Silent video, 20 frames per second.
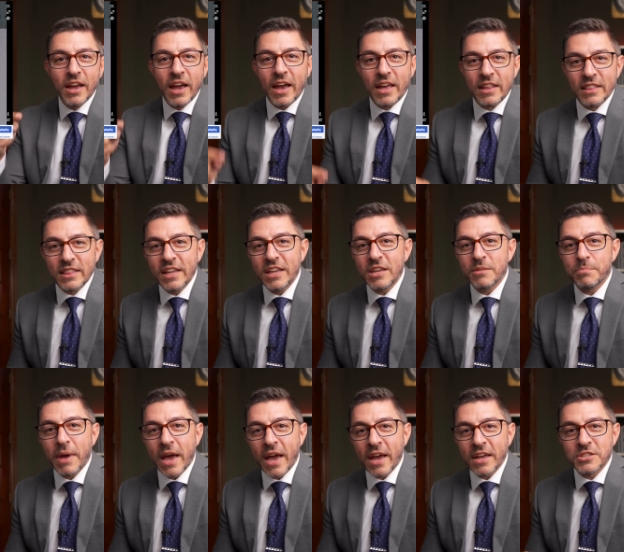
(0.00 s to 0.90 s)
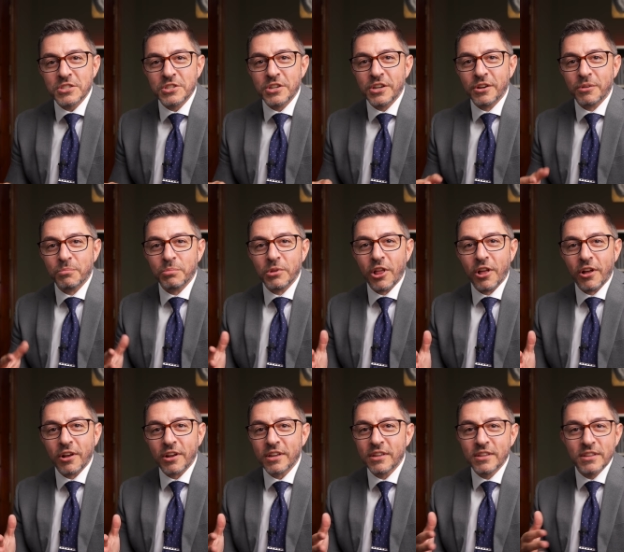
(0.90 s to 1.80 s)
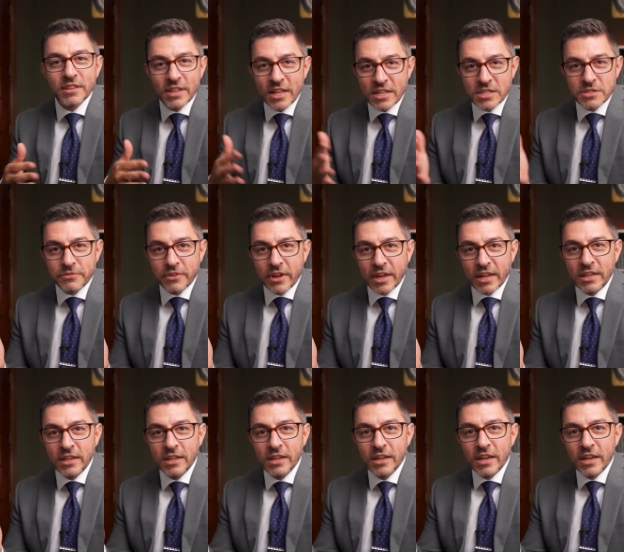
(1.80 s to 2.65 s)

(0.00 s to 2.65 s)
and link back to your blog, that's fine.